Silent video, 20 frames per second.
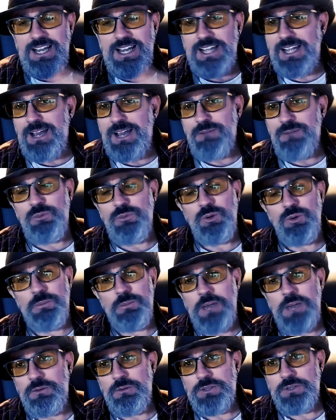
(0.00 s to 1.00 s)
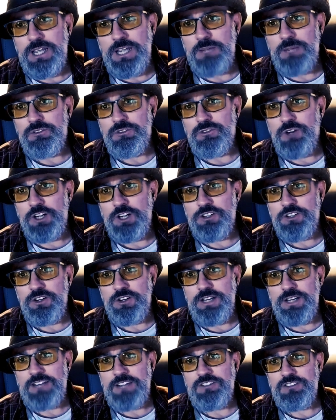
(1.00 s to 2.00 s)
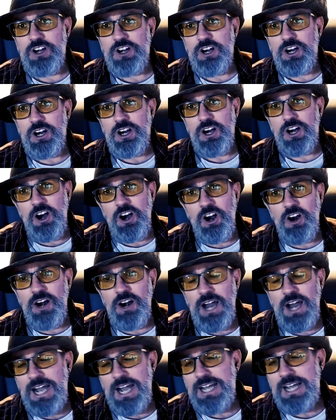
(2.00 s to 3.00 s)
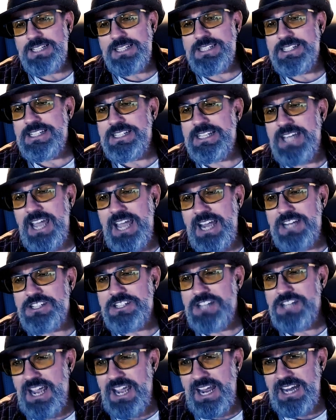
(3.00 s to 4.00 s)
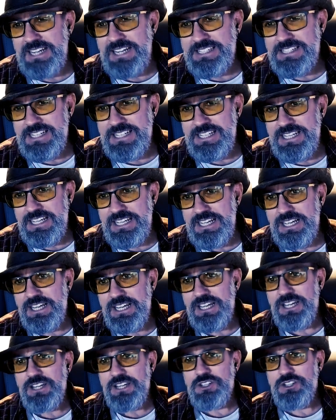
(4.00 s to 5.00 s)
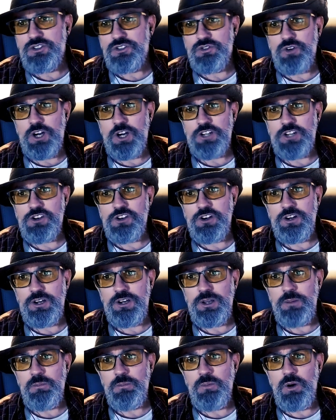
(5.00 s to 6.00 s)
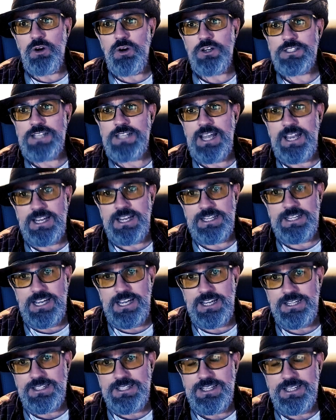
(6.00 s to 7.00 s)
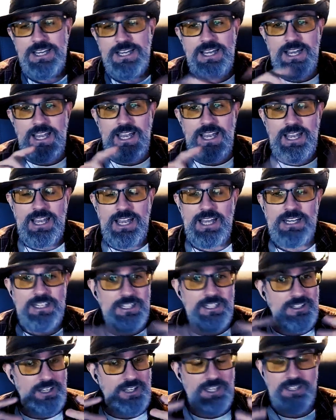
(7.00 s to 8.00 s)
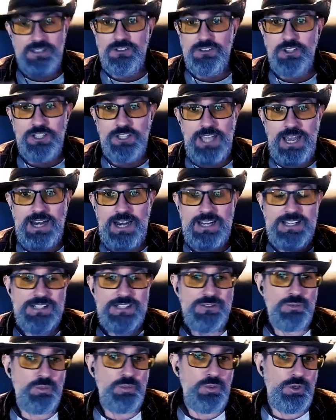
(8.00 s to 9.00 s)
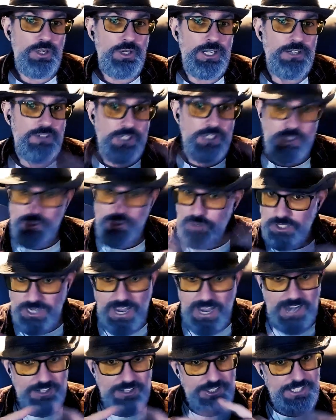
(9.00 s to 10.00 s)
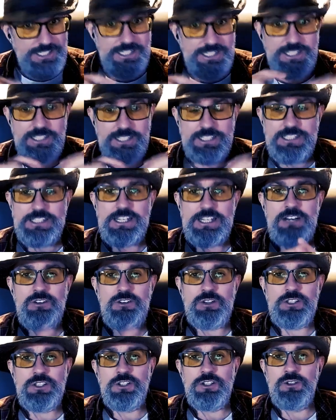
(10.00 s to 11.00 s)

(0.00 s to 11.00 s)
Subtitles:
I'm really bad with names, structure, and that's Richat structure in Mauritania. And look at it. It's really interesting. You can actually see the concentric